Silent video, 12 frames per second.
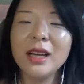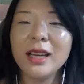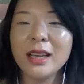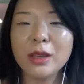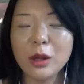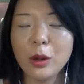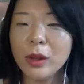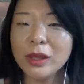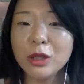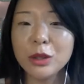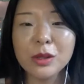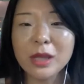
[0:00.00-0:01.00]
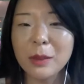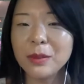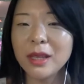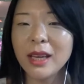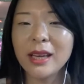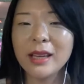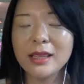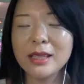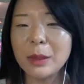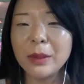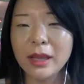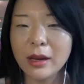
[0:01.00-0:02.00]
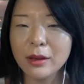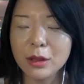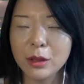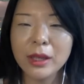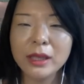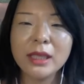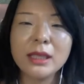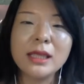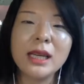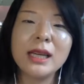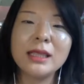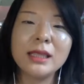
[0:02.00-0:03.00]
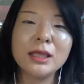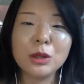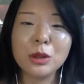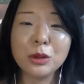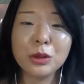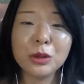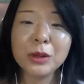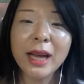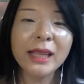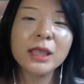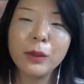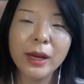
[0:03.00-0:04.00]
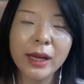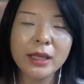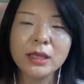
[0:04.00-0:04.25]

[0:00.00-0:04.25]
want to do something and somebody else already did, do it anyway.